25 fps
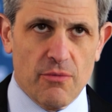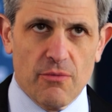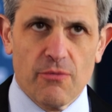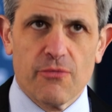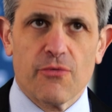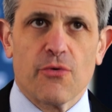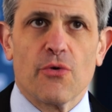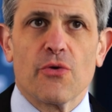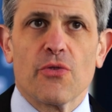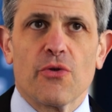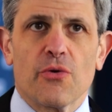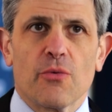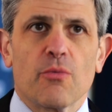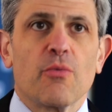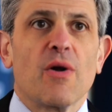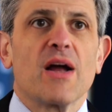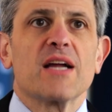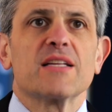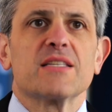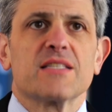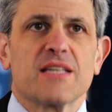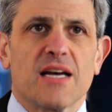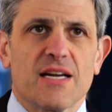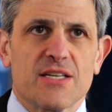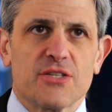further
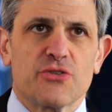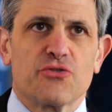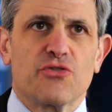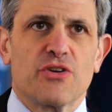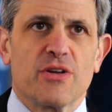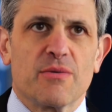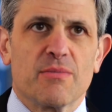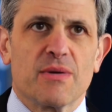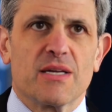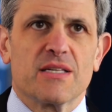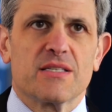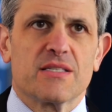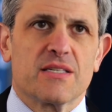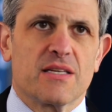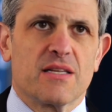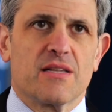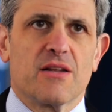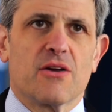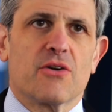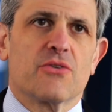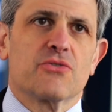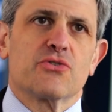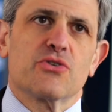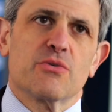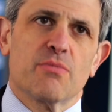right-sized treatments in
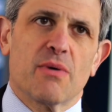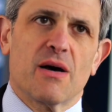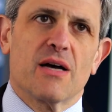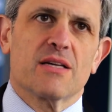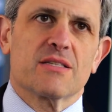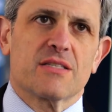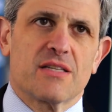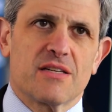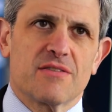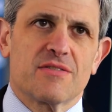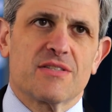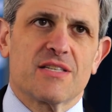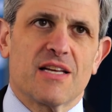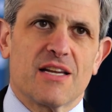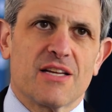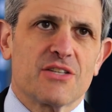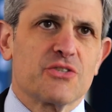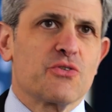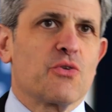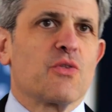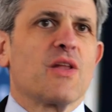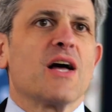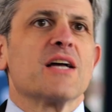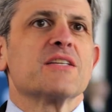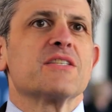the HER2 positive setting.
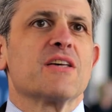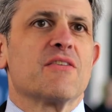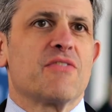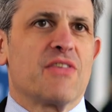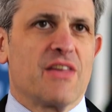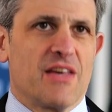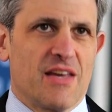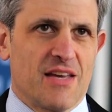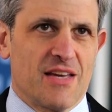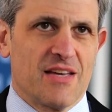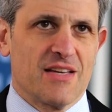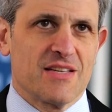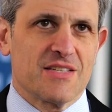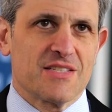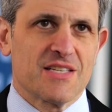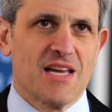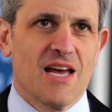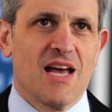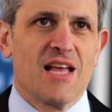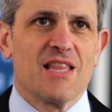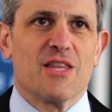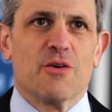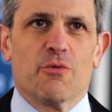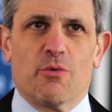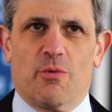So lots of things
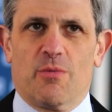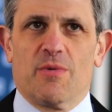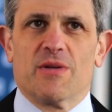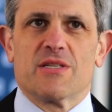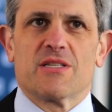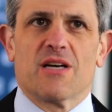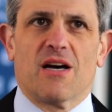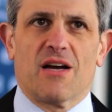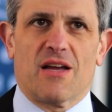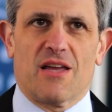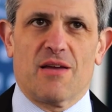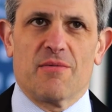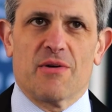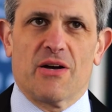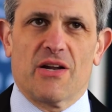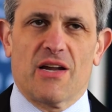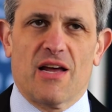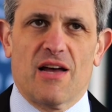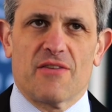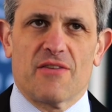that we'll be talking about